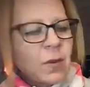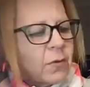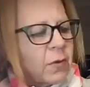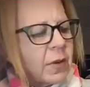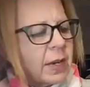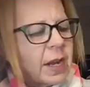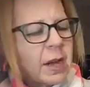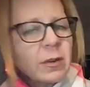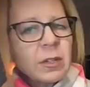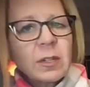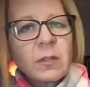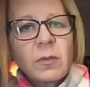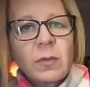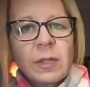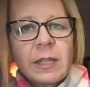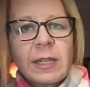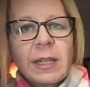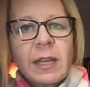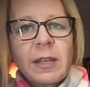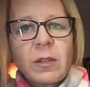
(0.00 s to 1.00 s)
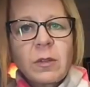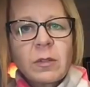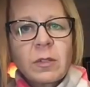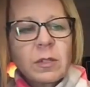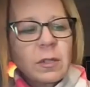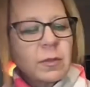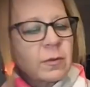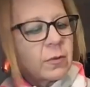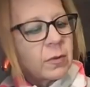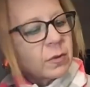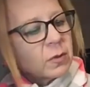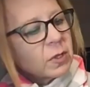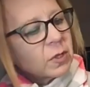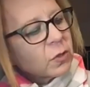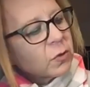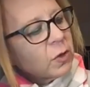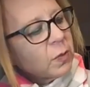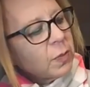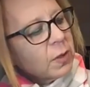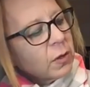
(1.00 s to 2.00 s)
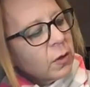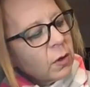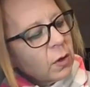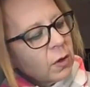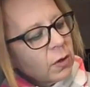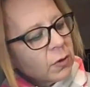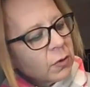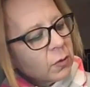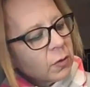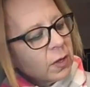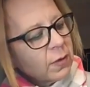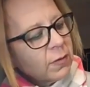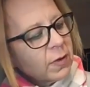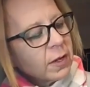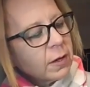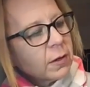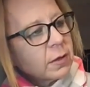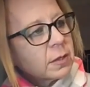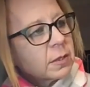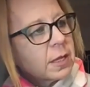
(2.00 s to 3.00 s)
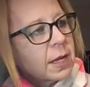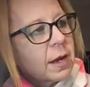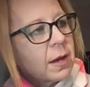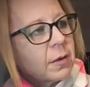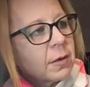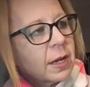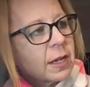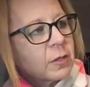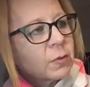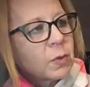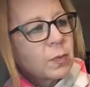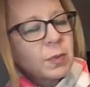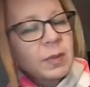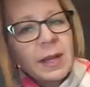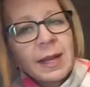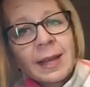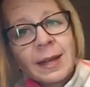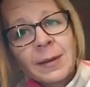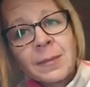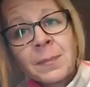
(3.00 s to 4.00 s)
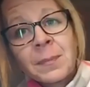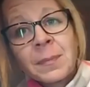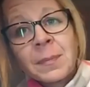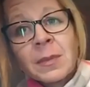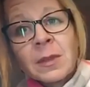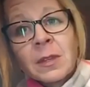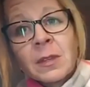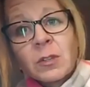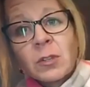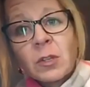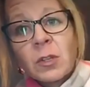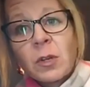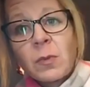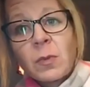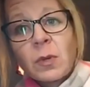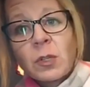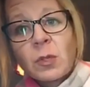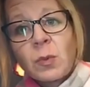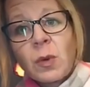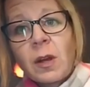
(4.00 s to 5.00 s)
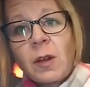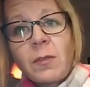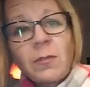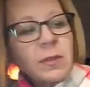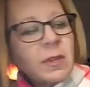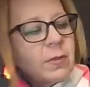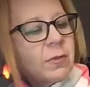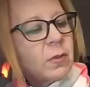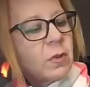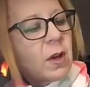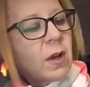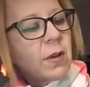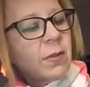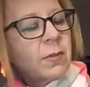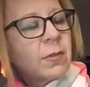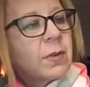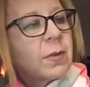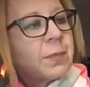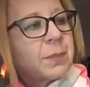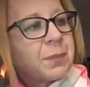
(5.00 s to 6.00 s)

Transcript: For now, just really get used to just gripping all 3 fingers down as we're playing. So number 12, lift off.